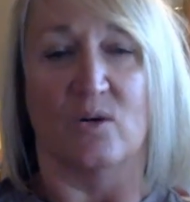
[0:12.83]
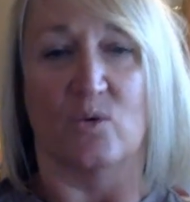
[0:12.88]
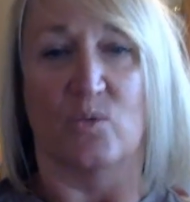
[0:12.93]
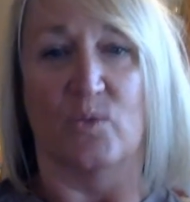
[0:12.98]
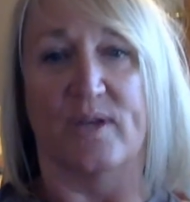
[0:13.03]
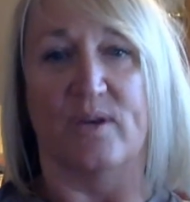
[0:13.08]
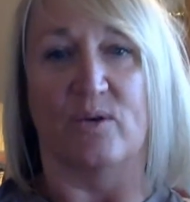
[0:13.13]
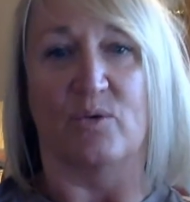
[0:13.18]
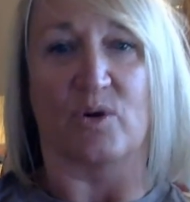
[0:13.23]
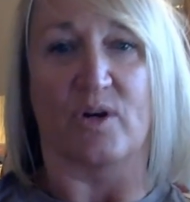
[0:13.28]

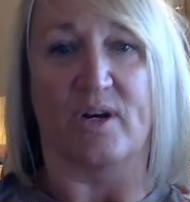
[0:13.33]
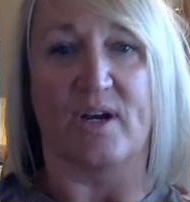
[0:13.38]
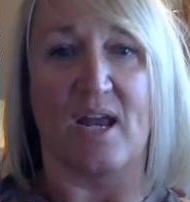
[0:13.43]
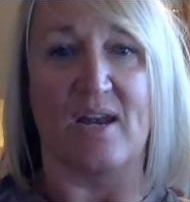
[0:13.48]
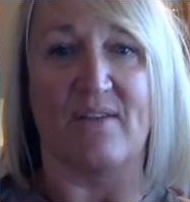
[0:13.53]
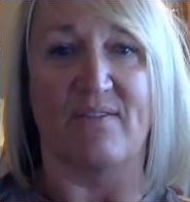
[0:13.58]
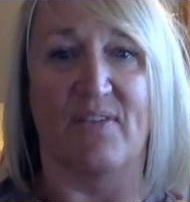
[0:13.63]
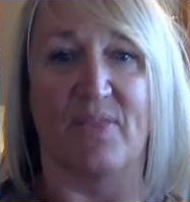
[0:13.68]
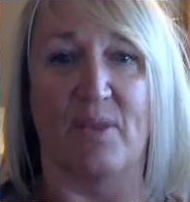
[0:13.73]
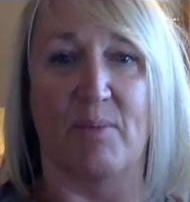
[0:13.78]
We were
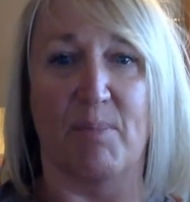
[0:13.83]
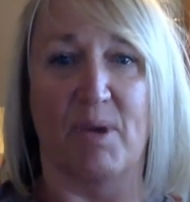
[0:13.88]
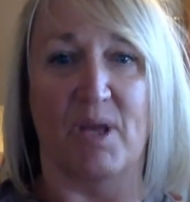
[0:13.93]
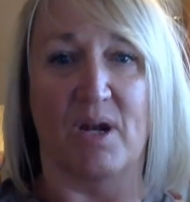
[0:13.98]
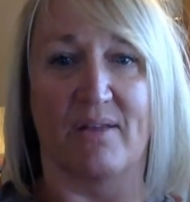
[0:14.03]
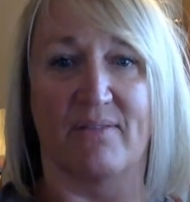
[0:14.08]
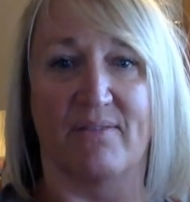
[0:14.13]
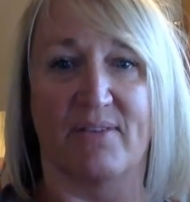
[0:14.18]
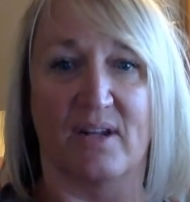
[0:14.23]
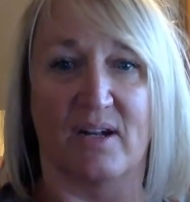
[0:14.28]
kind of in the
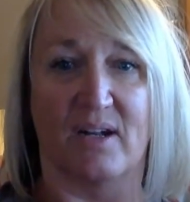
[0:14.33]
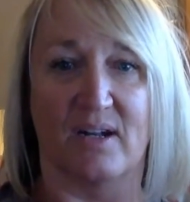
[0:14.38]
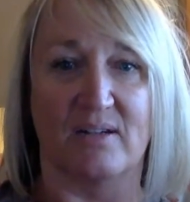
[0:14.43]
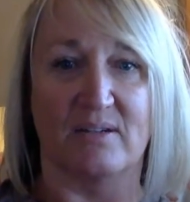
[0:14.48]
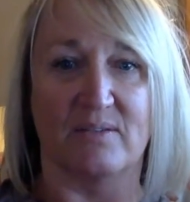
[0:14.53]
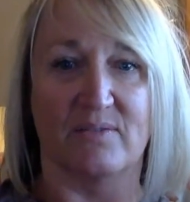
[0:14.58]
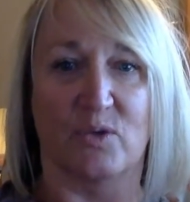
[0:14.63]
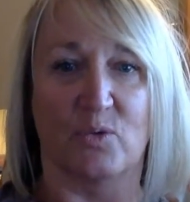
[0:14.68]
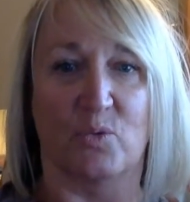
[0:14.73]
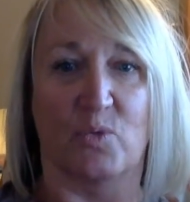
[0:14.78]
middle of it
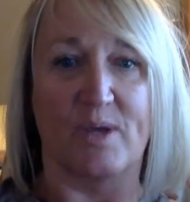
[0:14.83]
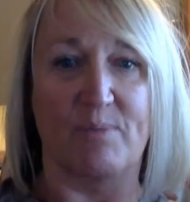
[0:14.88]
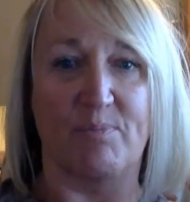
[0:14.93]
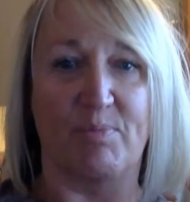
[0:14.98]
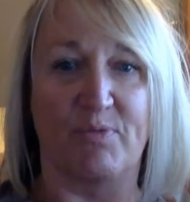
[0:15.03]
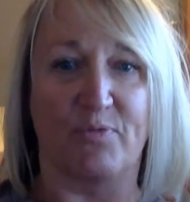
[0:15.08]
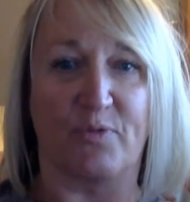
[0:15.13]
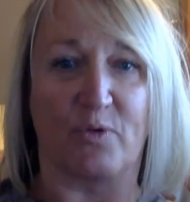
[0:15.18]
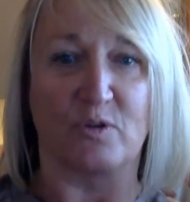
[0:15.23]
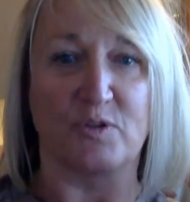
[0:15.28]
the week
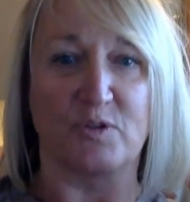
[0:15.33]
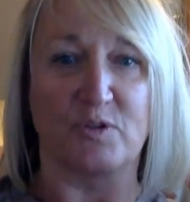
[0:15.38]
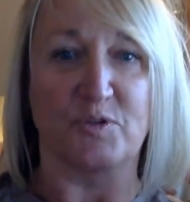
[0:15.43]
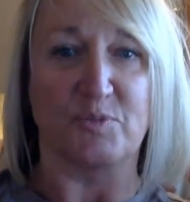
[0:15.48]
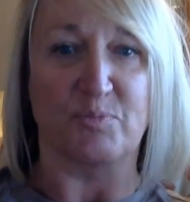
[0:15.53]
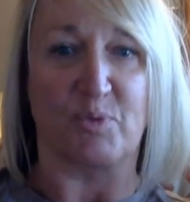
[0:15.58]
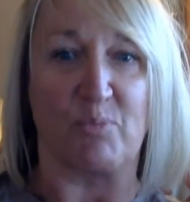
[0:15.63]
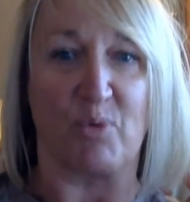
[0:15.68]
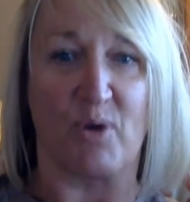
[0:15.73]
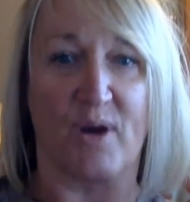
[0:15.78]
before
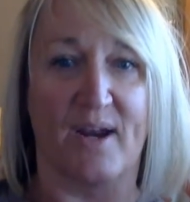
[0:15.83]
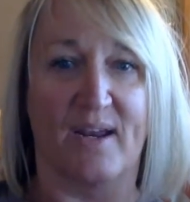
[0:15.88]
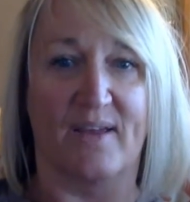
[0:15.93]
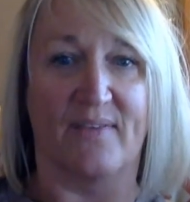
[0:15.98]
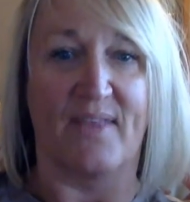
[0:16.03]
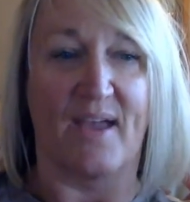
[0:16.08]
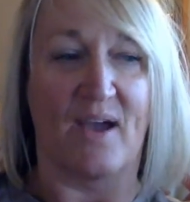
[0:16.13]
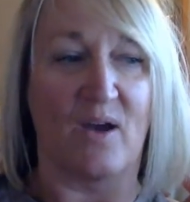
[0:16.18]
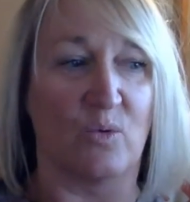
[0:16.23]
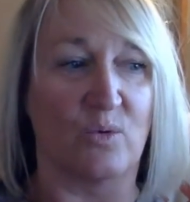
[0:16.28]
spring break,
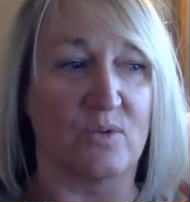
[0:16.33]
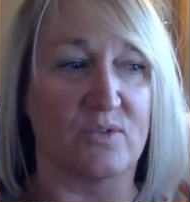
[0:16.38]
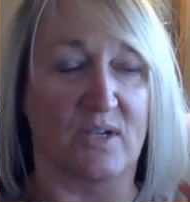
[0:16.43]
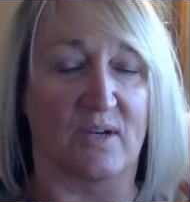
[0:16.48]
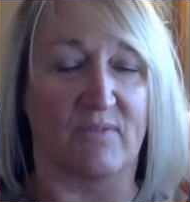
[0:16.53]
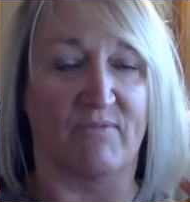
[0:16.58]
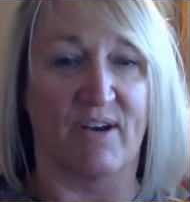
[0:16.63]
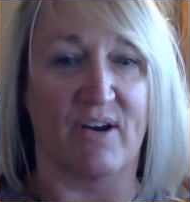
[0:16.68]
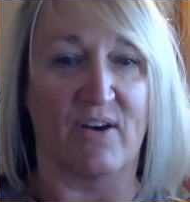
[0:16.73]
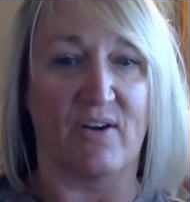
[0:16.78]
and that was a
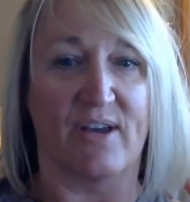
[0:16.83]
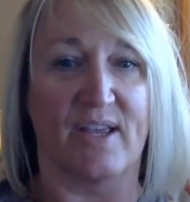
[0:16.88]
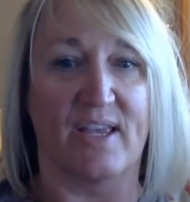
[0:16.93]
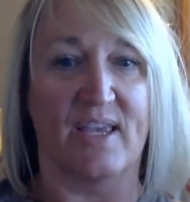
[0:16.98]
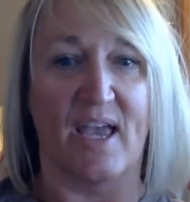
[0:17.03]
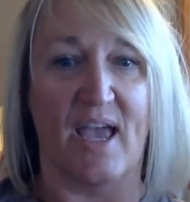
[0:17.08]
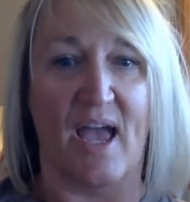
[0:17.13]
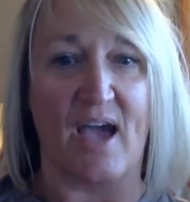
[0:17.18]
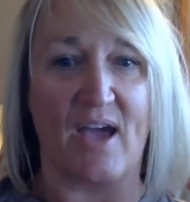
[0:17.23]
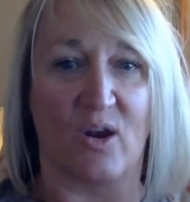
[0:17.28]
very
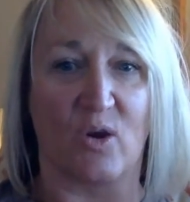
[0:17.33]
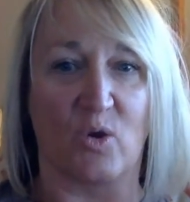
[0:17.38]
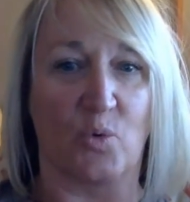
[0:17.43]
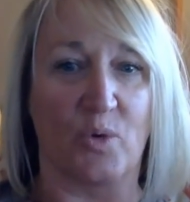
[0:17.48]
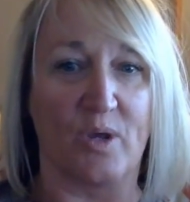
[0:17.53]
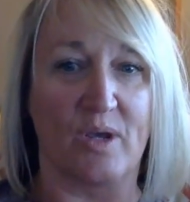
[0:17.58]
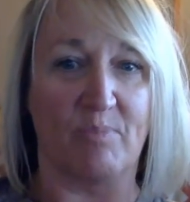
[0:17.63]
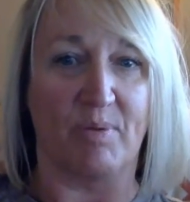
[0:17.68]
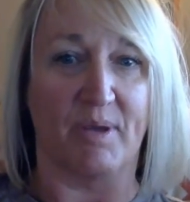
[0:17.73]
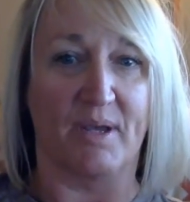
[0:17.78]
chaotic
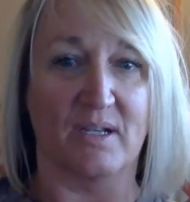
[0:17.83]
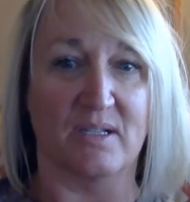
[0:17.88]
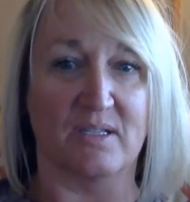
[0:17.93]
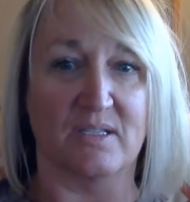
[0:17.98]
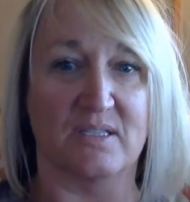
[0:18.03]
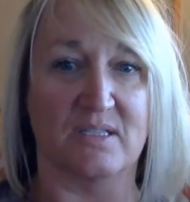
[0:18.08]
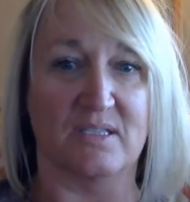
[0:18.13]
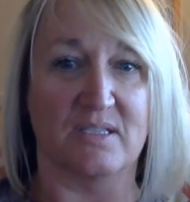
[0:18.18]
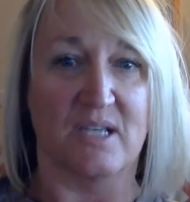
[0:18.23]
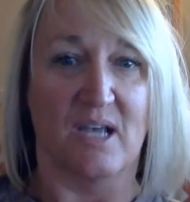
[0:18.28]
week
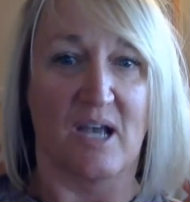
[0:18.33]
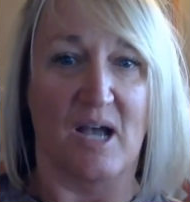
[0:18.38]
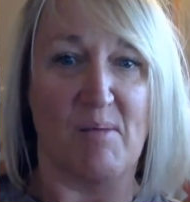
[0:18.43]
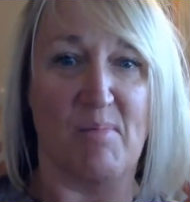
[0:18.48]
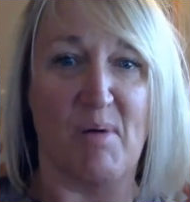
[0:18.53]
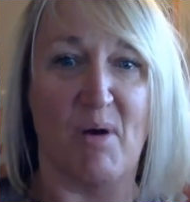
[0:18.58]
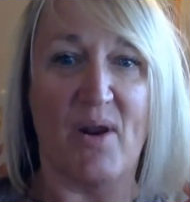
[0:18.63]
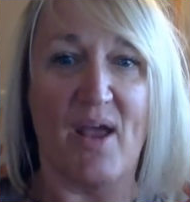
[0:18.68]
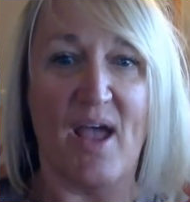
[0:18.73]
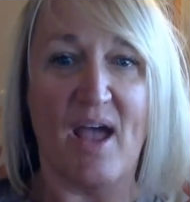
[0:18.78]
because
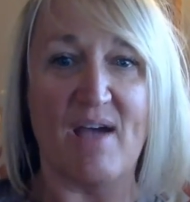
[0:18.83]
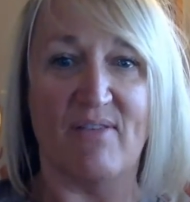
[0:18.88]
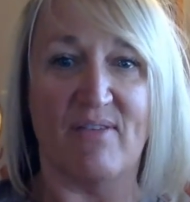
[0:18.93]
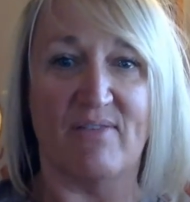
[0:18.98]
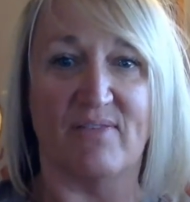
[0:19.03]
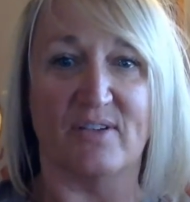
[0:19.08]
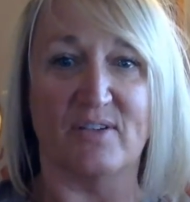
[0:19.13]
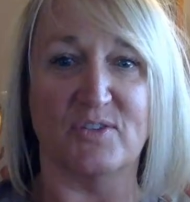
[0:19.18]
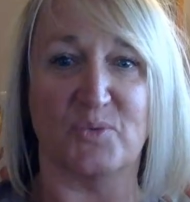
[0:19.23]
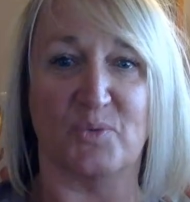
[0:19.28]
about half
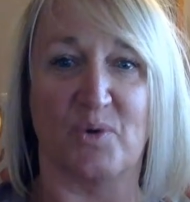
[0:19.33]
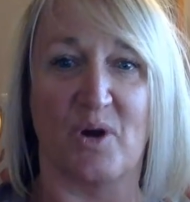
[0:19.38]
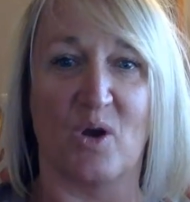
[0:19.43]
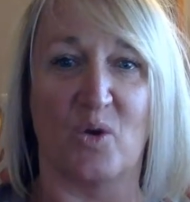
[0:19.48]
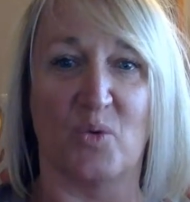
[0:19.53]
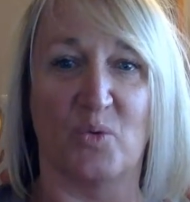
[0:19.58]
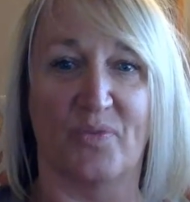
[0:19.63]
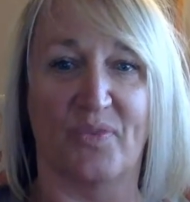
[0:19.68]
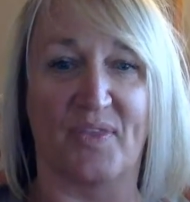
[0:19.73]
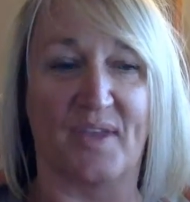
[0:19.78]
of us were
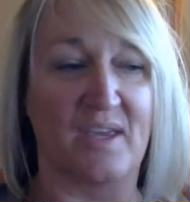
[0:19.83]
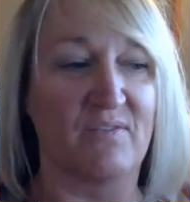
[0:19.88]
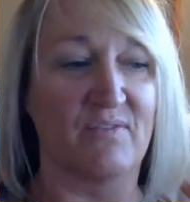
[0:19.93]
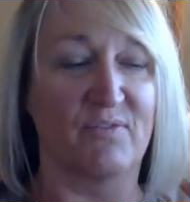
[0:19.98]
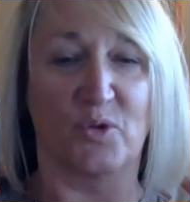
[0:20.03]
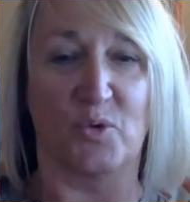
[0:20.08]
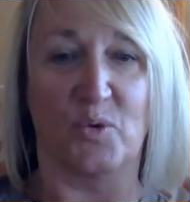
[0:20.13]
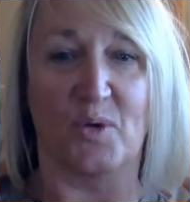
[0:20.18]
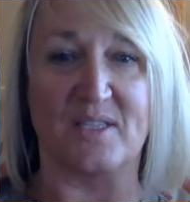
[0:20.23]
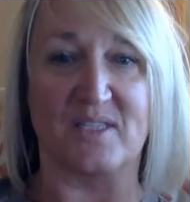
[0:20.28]
out with the
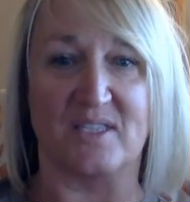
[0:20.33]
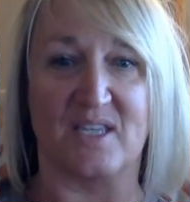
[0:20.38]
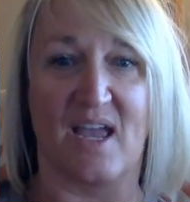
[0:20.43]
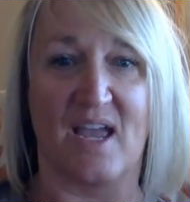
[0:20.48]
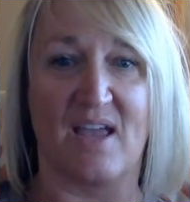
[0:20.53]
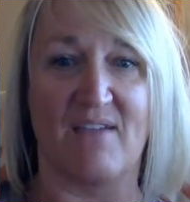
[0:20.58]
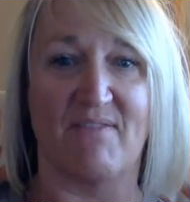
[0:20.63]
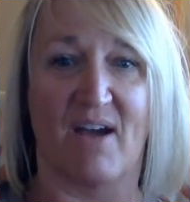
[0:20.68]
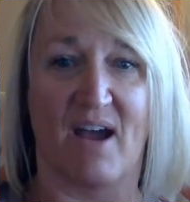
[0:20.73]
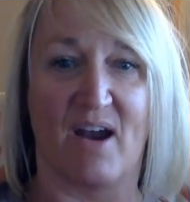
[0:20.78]
influenza
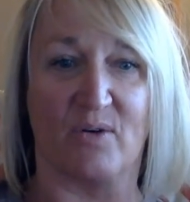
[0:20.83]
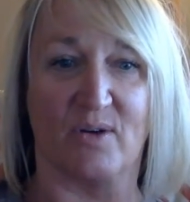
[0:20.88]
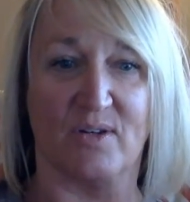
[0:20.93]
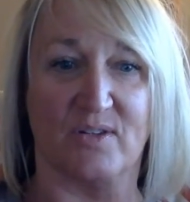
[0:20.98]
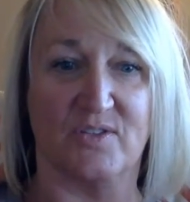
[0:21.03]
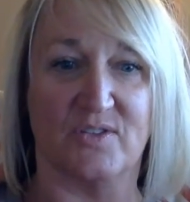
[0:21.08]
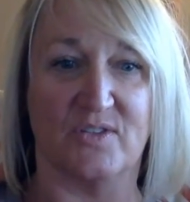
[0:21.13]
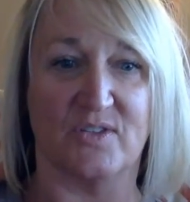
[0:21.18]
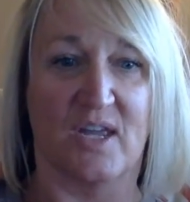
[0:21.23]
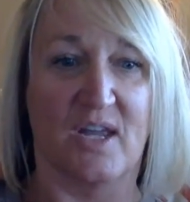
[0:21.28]
A
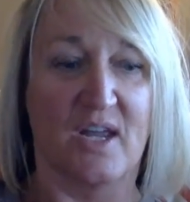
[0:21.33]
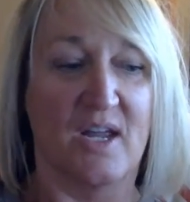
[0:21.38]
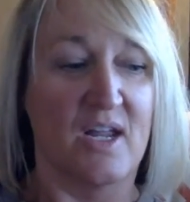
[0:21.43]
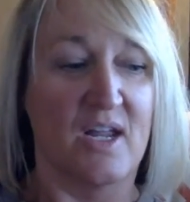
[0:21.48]
virus.